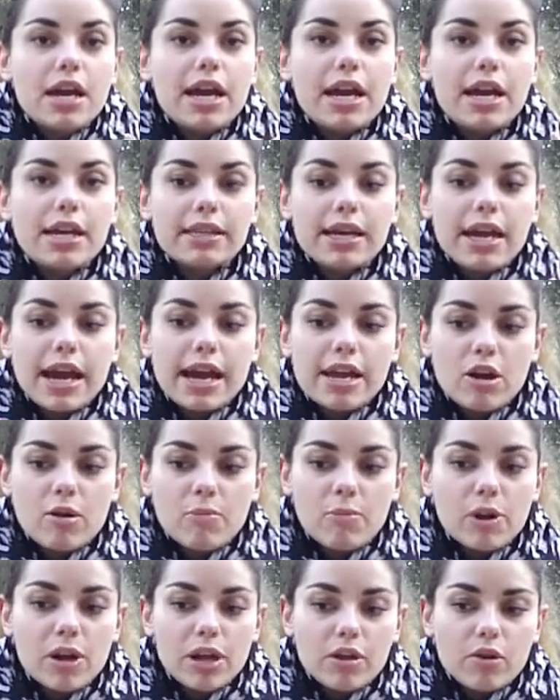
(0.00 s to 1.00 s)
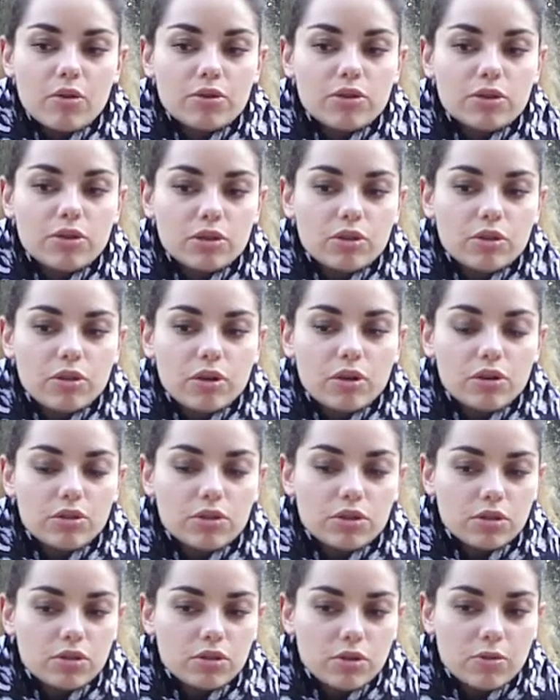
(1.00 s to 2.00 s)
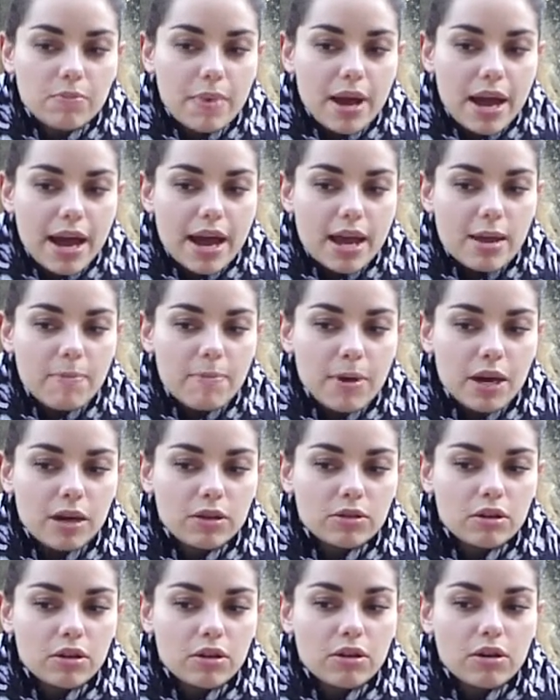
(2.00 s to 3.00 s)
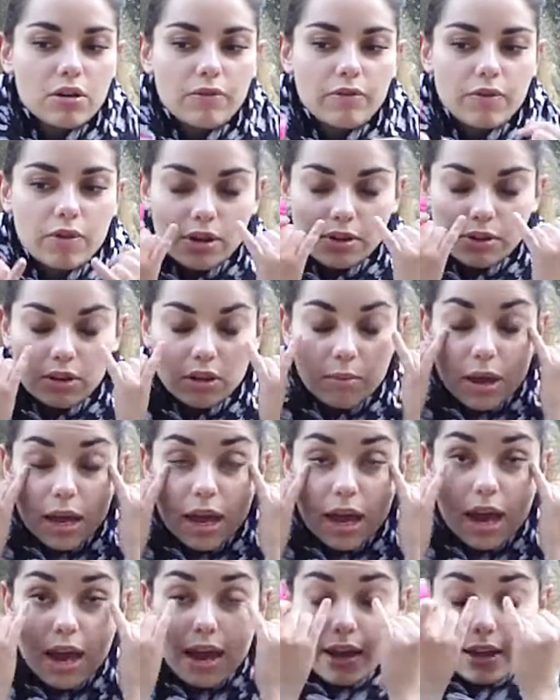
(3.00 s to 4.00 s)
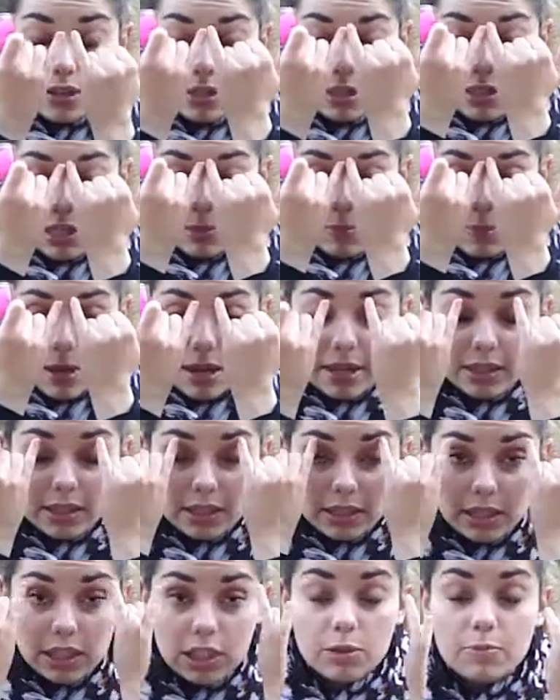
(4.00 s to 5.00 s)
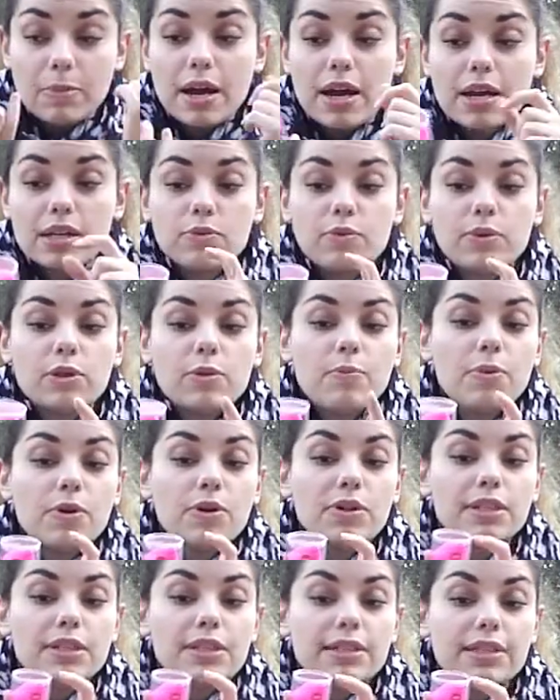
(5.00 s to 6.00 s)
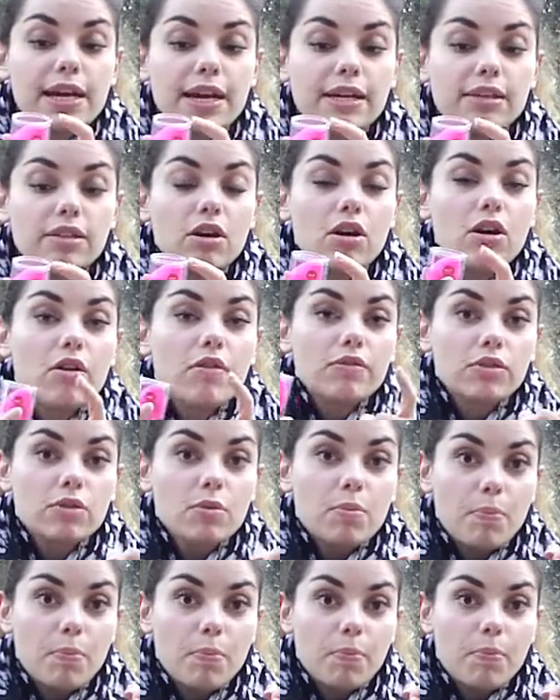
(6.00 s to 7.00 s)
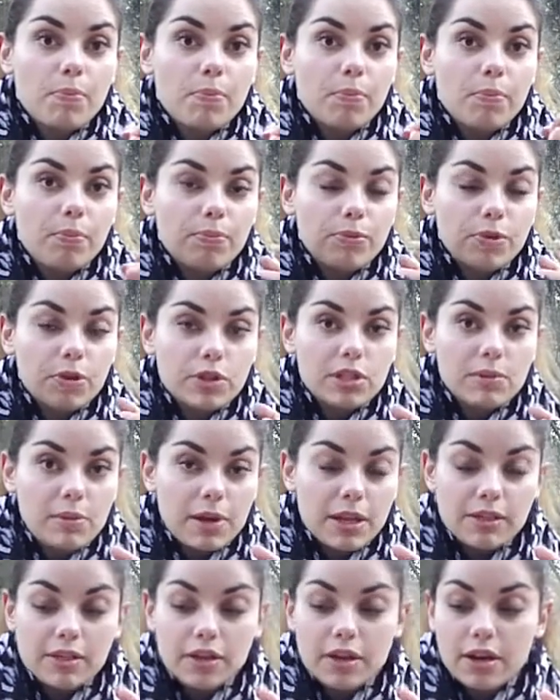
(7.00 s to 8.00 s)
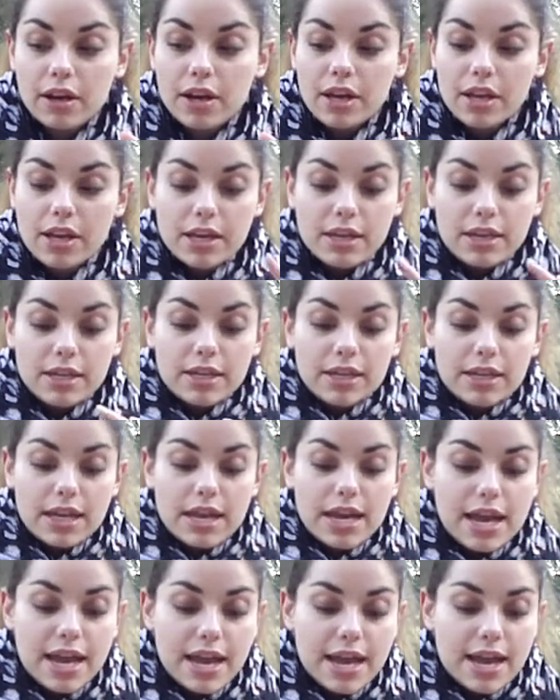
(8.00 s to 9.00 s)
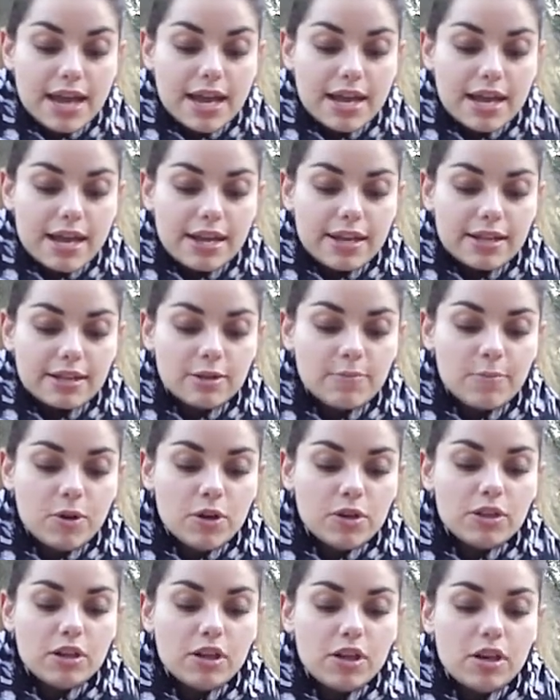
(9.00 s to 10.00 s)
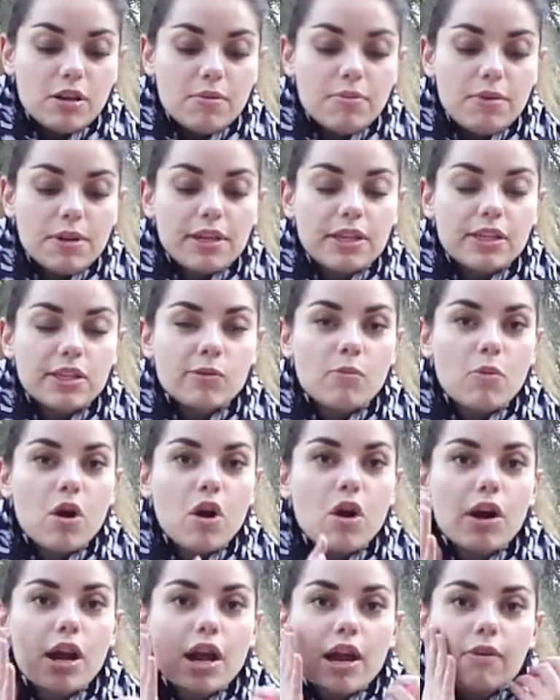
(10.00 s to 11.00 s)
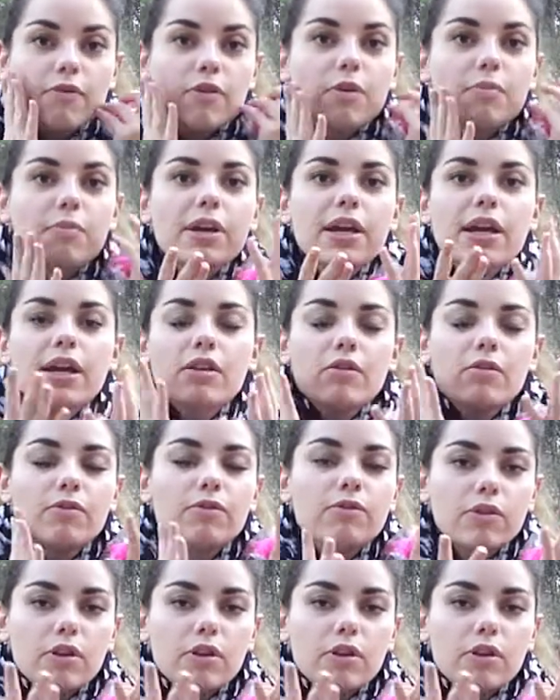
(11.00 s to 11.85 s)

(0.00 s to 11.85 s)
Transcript: And I apply also my powder for under my eyes, this part and this part, with the pointy side of the beauty blender. And the bottom is more like from kind of